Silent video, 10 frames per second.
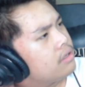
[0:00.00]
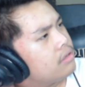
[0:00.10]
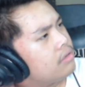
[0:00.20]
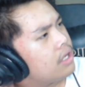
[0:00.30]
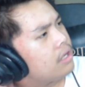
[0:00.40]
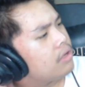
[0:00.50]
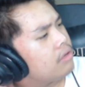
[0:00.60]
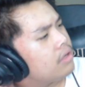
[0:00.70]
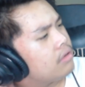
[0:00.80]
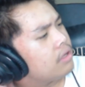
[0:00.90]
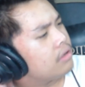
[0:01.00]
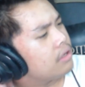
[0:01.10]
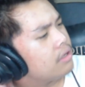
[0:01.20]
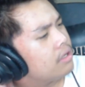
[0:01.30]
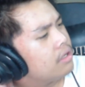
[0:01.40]

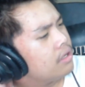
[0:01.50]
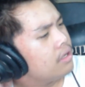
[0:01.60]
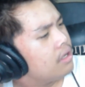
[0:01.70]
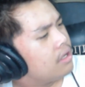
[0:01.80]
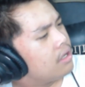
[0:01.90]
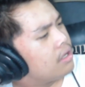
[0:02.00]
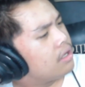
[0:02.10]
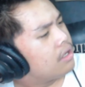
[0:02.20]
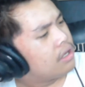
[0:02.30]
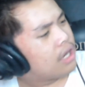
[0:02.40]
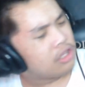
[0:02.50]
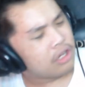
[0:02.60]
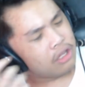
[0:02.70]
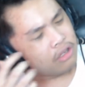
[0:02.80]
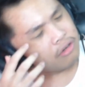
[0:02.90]
Wait. I
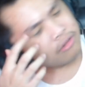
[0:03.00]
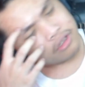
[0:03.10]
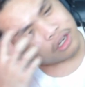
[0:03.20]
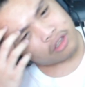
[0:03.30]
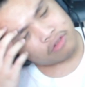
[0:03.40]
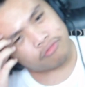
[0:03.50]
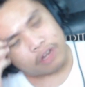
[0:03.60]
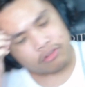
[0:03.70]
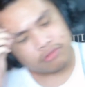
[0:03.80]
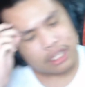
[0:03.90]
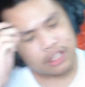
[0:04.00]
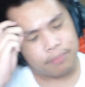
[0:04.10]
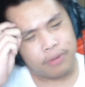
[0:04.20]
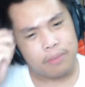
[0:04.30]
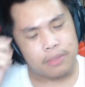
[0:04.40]
don't get the
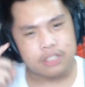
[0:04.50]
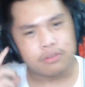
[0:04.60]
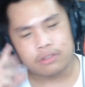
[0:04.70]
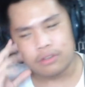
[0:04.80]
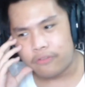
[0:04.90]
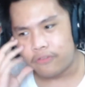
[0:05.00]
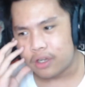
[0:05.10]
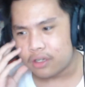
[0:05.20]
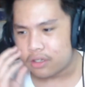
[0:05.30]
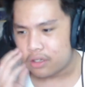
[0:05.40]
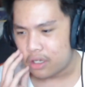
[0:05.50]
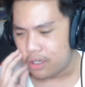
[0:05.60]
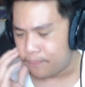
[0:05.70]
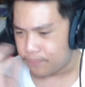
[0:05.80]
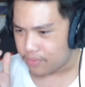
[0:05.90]
premise. What the fuck?
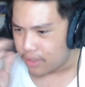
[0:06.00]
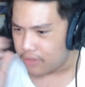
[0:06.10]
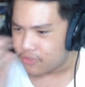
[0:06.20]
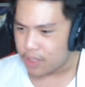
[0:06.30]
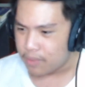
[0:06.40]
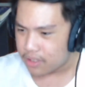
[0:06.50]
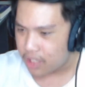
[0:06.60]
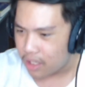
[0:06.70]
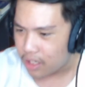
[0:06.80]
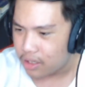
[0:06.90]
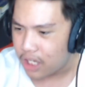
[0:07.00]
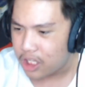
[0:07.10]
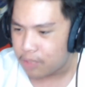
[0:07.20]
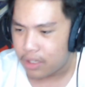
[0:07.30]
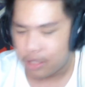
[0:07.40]
If someone can like
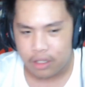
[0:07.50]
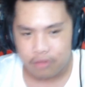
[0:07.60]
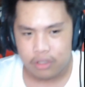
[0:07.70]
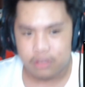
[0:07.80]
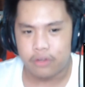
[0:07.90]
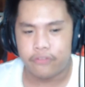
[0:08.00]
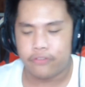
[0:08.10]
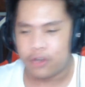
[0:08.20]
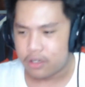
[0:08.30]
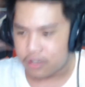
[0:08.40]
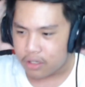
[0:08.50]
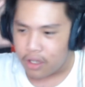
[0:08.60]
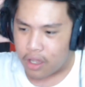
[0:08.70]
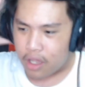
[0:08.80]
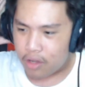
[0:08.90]
enlighten me and like, what the fuck?
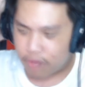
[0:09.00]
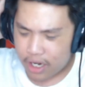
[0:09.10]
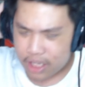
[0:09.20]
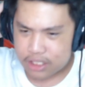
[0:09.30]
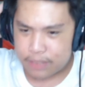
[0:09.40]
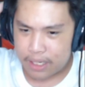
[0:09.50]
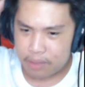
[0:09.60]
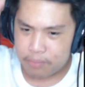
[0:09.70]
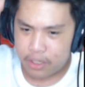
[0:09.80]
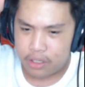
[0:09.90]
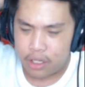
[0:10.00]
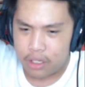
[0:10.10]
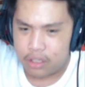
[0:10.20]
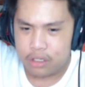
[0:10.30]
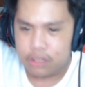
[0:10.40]
Why is Spider-Man being
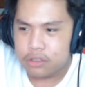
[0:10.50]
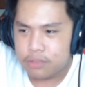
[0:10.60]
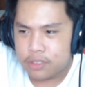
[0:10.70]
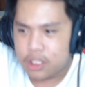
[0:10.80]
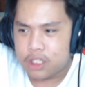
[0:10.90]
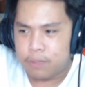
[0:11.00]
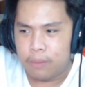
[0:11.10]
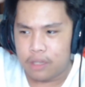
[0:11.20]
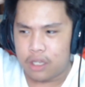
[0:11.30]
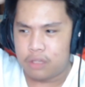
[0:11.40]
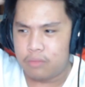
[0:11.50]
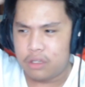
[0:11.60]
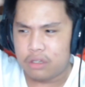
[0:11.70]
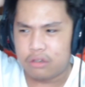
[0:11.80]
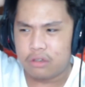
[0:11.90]
like seen as public enemy?